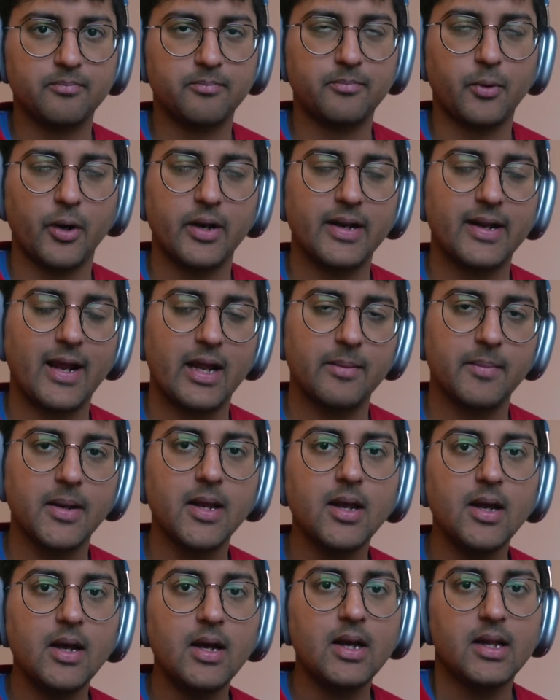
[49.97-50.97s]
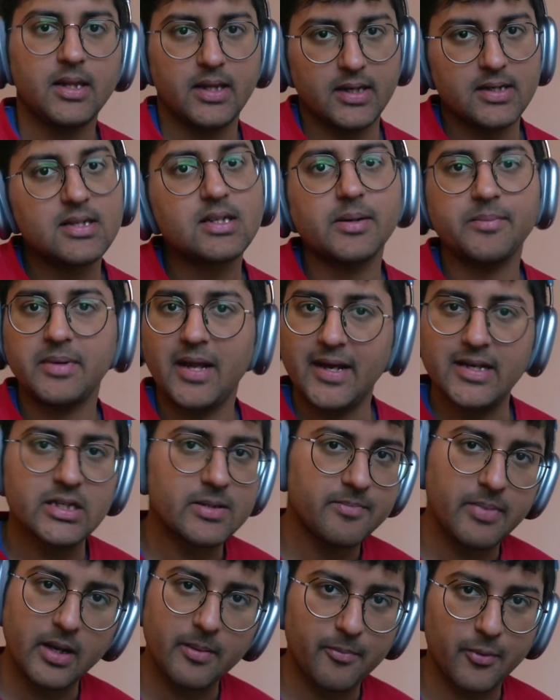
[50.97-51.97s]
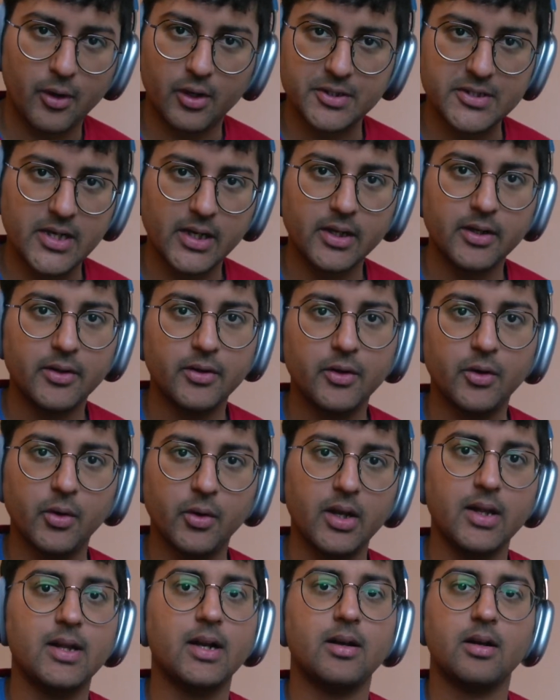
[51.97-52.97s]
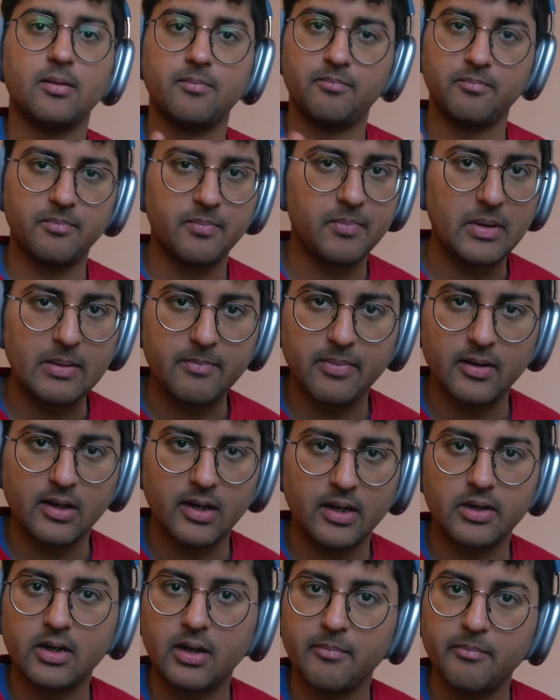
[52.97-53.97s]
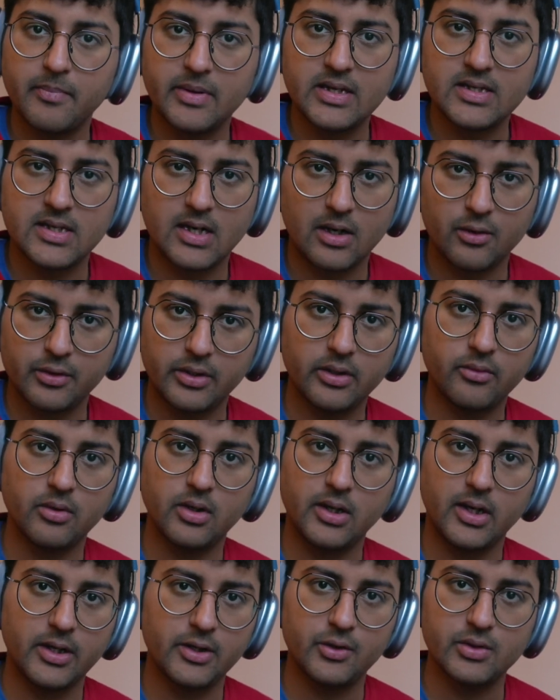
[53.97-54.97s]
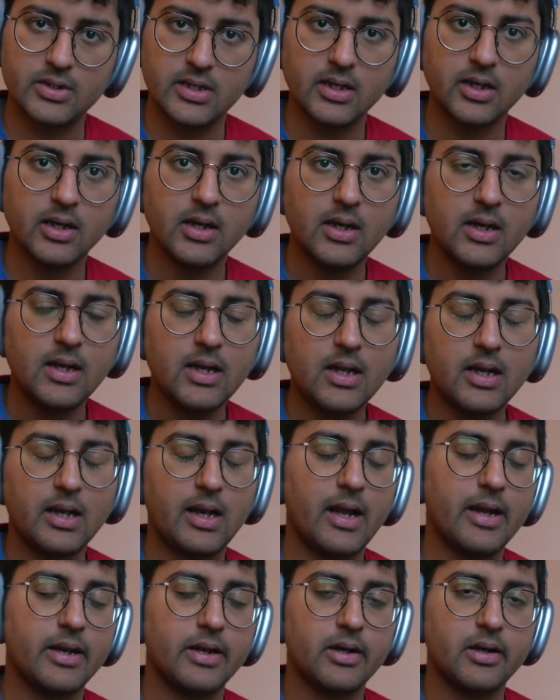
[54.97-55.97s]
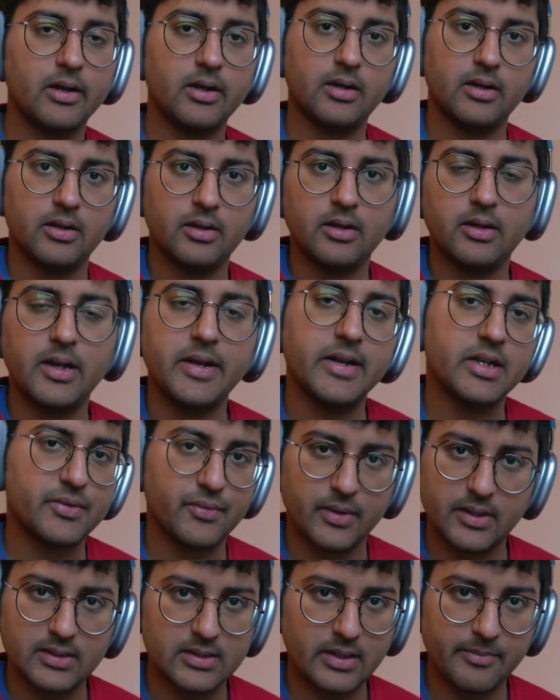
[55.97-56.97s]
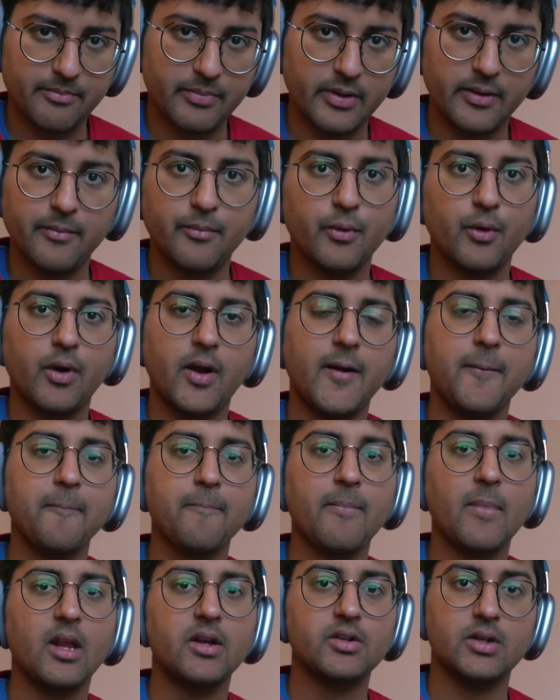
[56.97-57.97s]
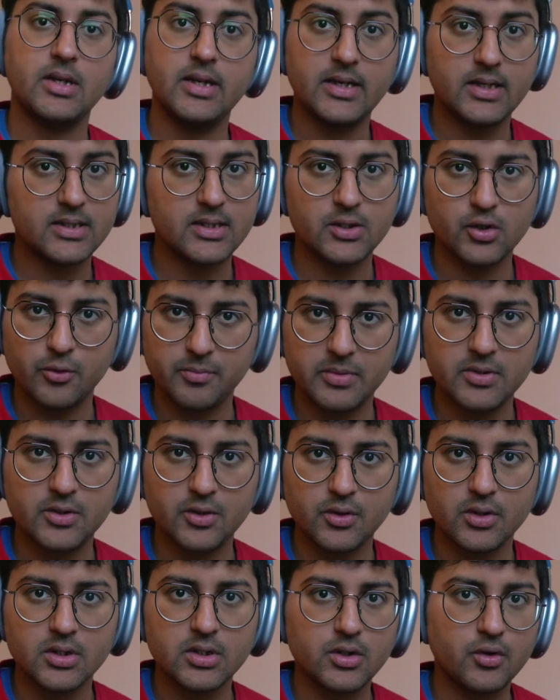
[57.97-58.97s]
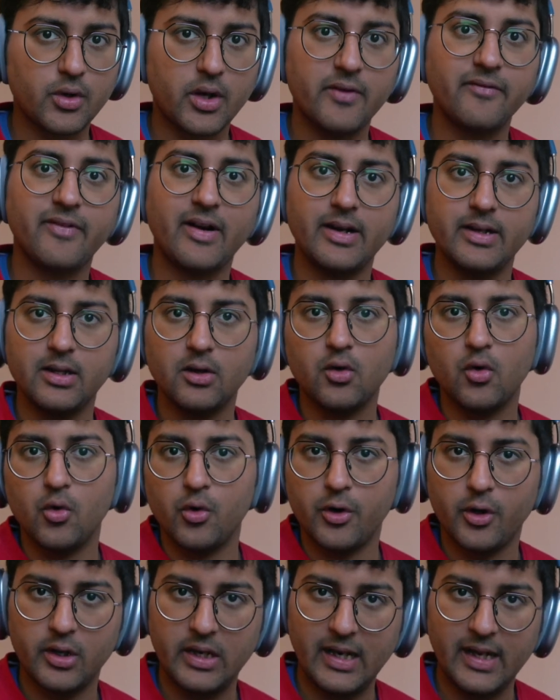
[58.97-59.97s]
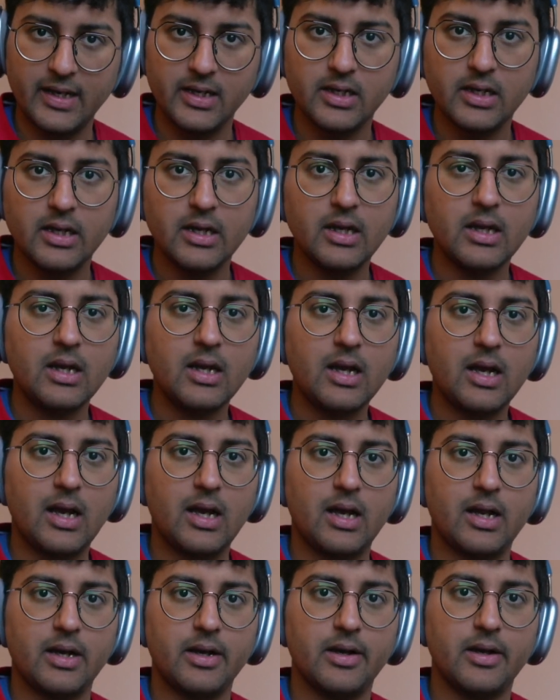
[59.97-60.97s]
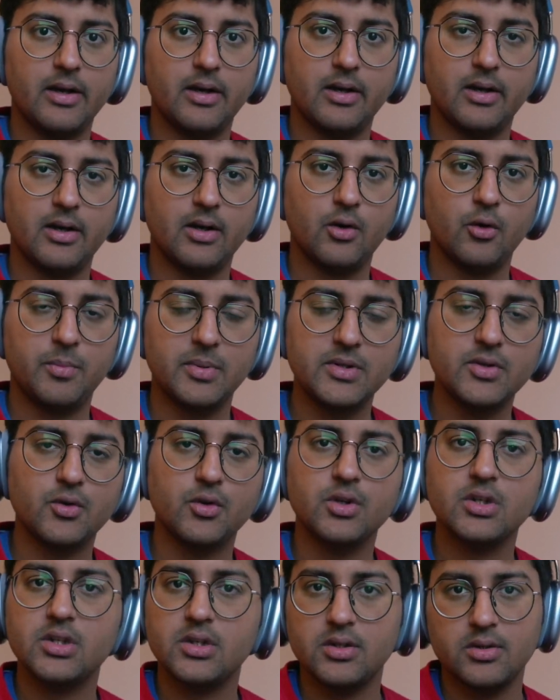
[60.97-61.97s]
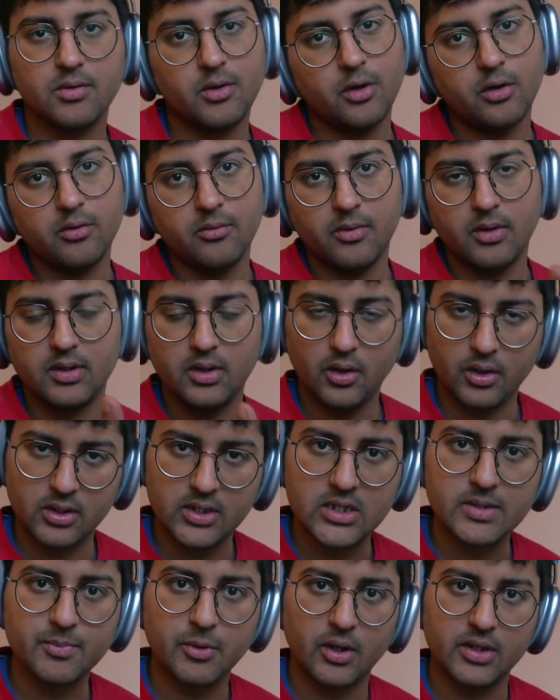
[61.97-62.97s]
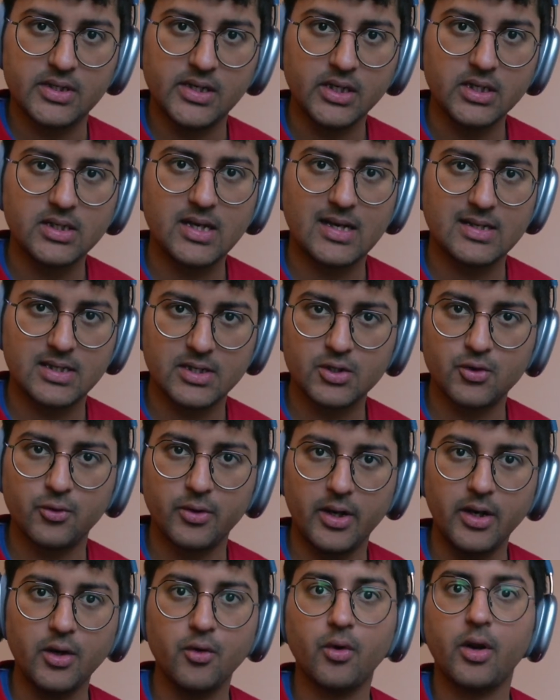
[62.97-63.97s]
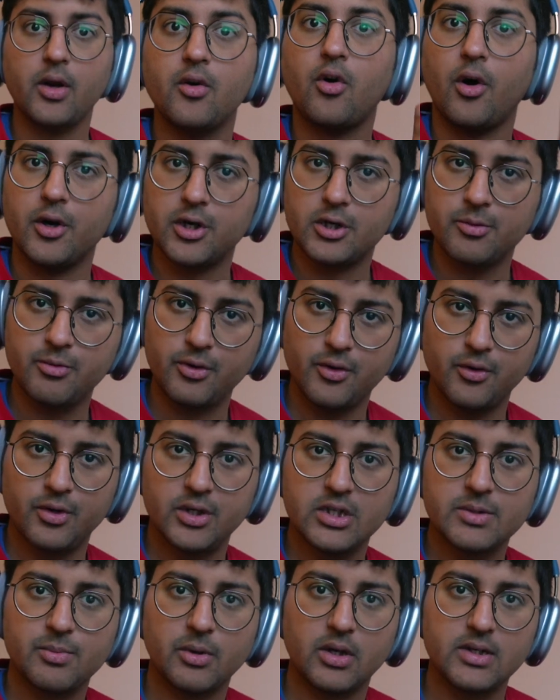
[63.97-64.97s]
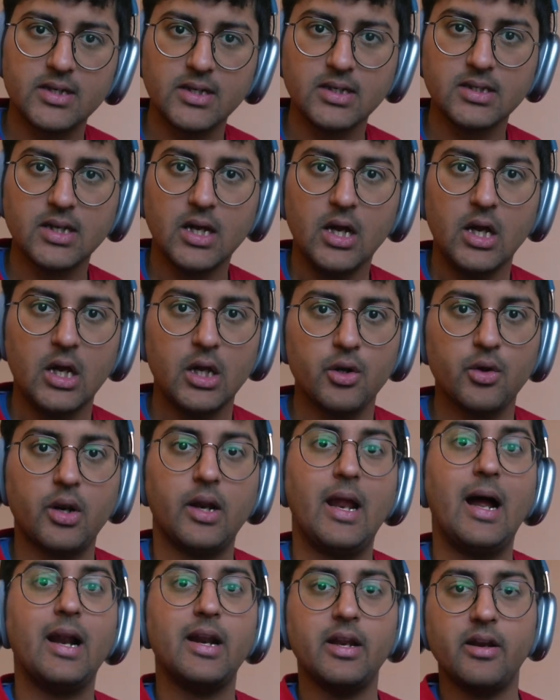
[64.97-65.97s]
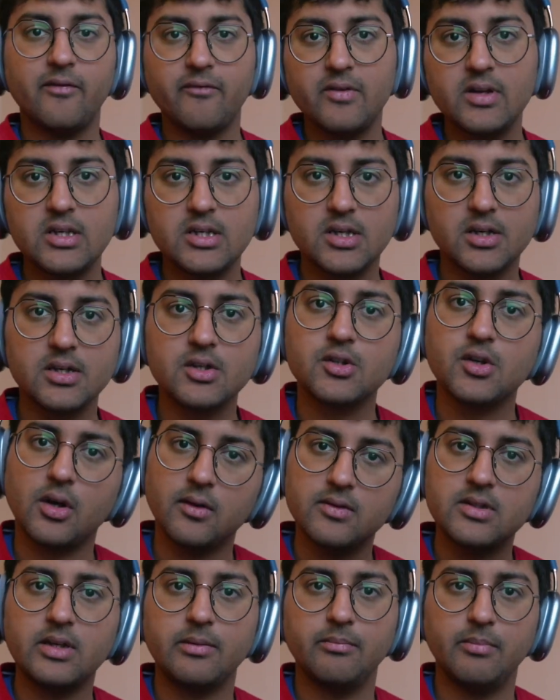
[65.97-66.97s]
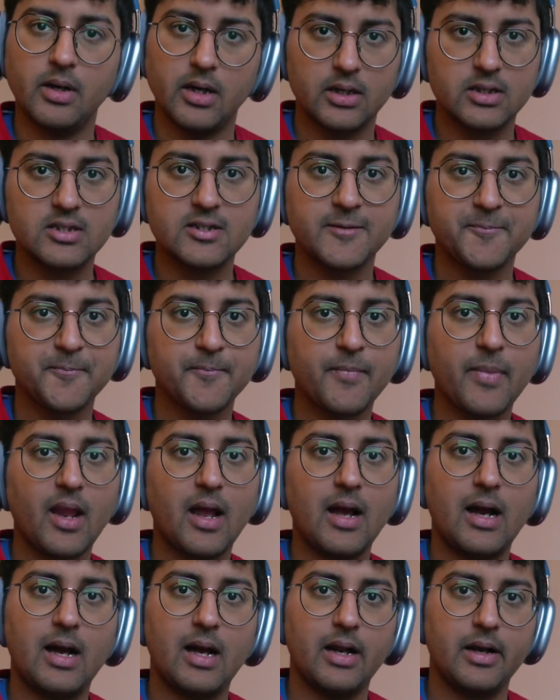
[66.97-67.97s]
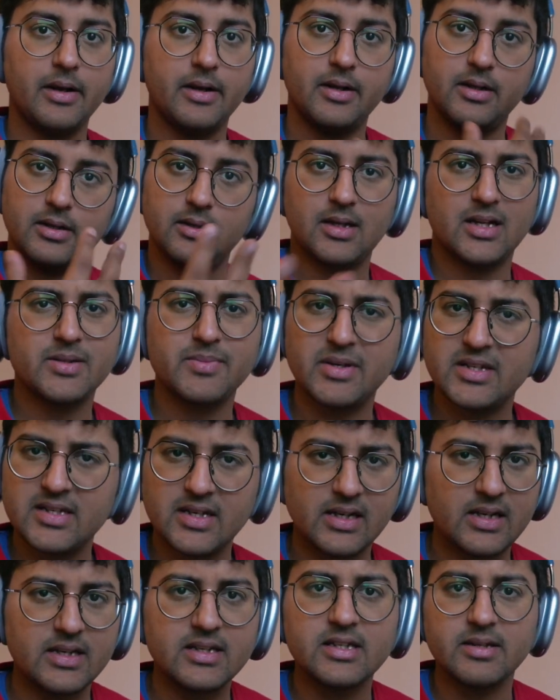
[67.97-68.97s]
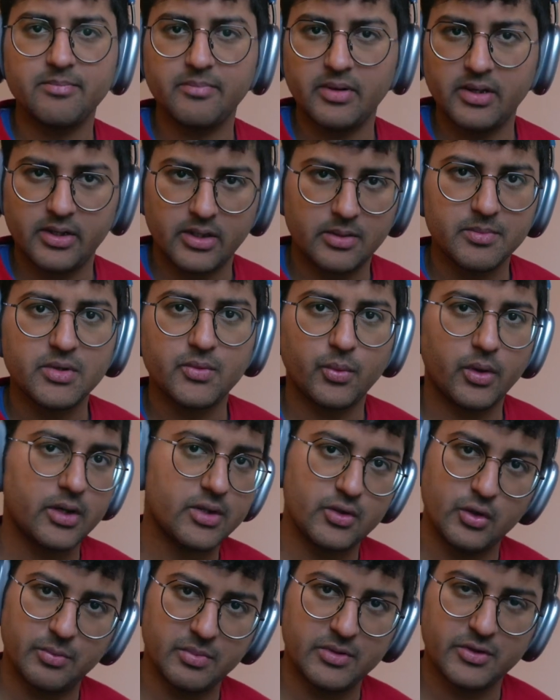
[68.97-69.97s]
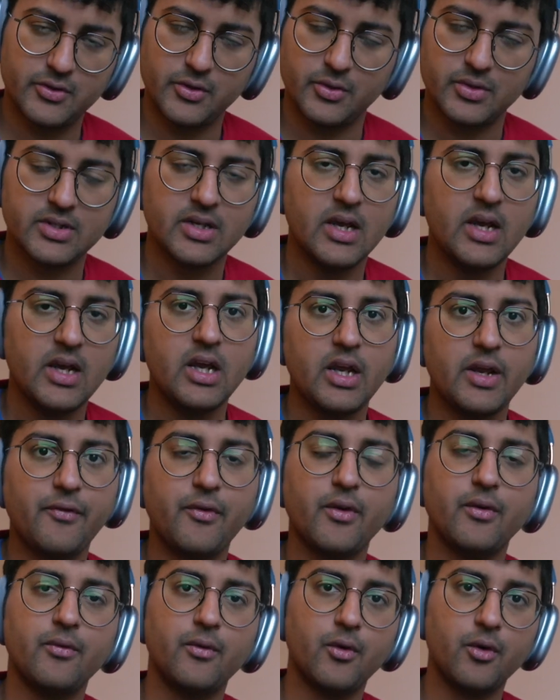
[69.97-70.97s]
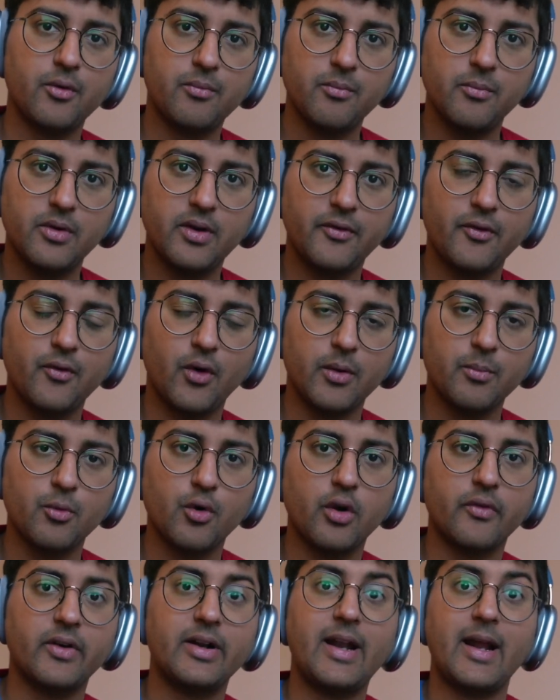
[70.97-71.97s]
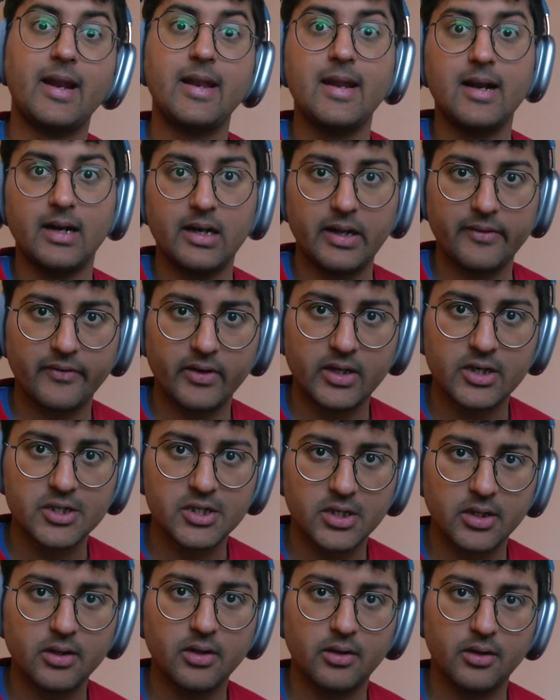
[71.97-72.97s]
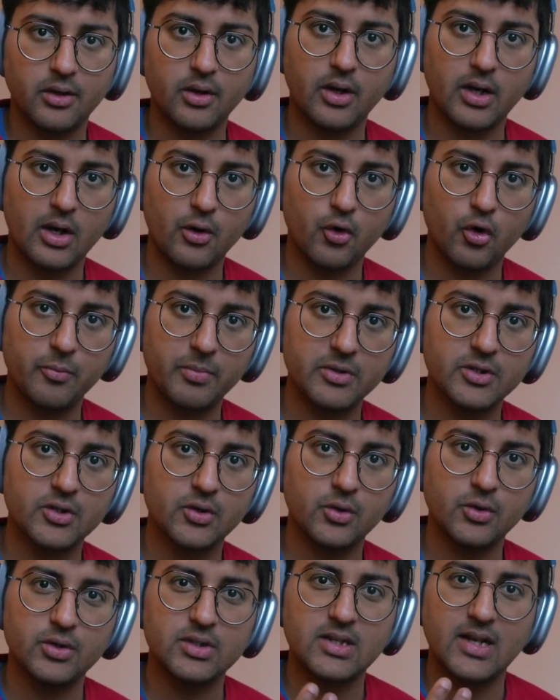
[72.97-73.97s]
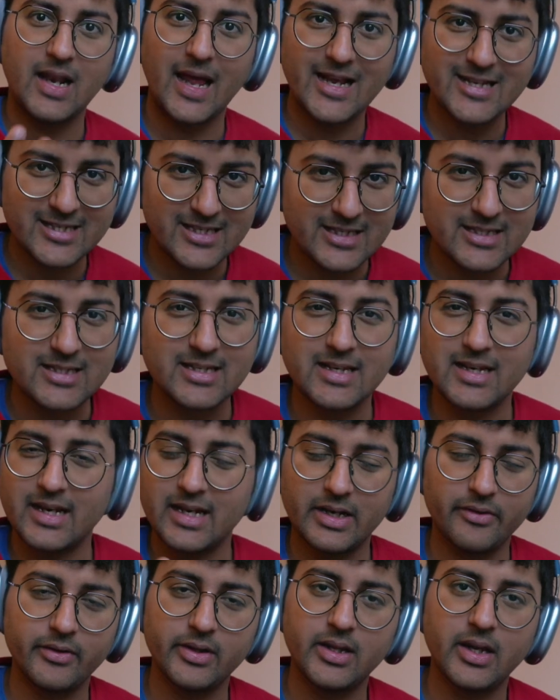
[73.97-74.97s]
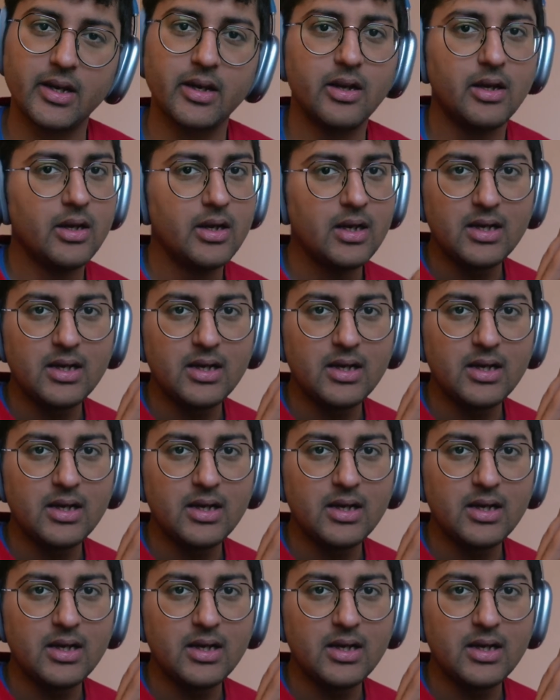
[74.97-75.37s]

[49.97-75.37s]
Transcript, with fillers: point can be there is some nice big project okay that people and companies around the world are using like uh, linux for example okay so linux is open source you can find the code online and uh, open source you know on these projects as a student you contribute to these projects you can add in a feature solve some bugs and uh, that's basically in simple terms what is open source if you want more if you want more of a technical definition you know around open source the licensing and everything